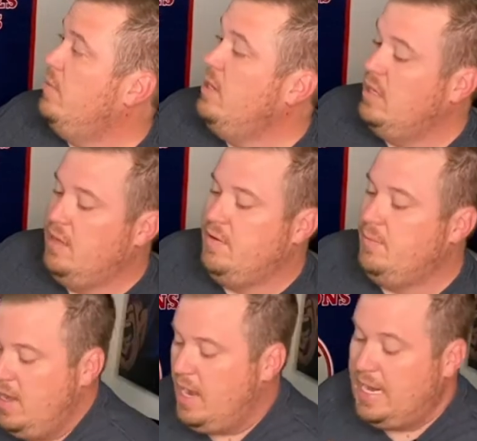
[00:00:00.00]
I love it.
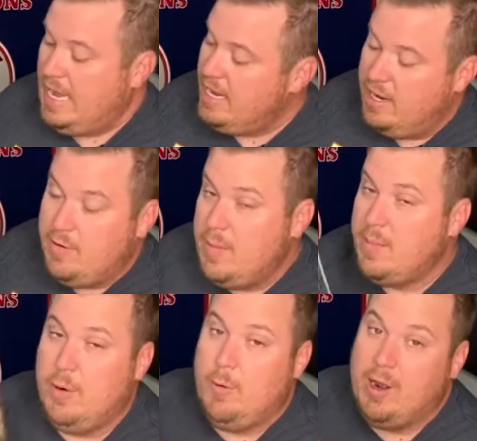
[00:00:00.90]
I cannot
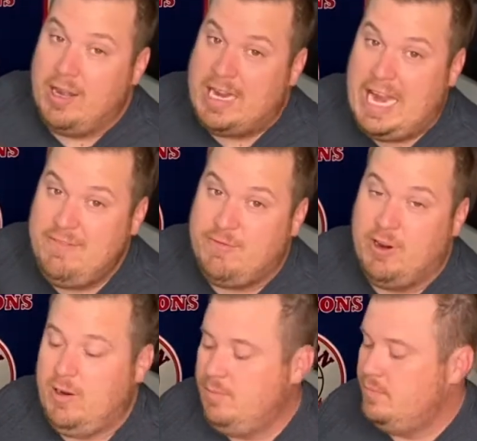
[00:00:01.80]
remember where it came
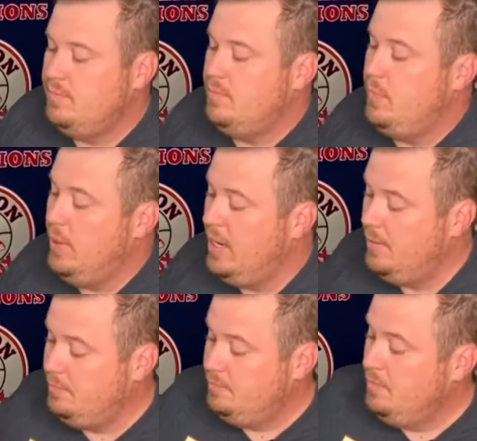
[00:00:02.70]
from,
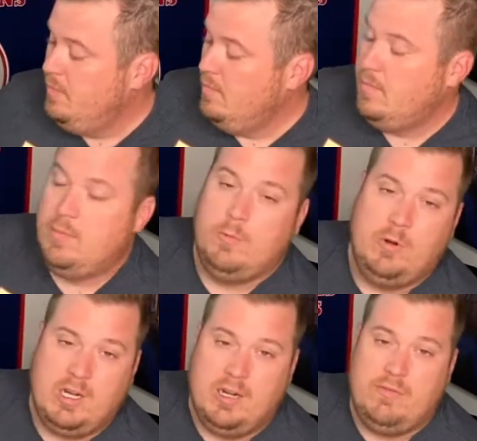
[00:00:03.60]
but
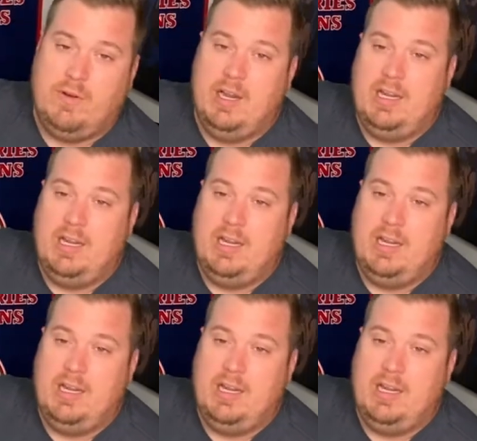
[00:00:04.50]
we're going to find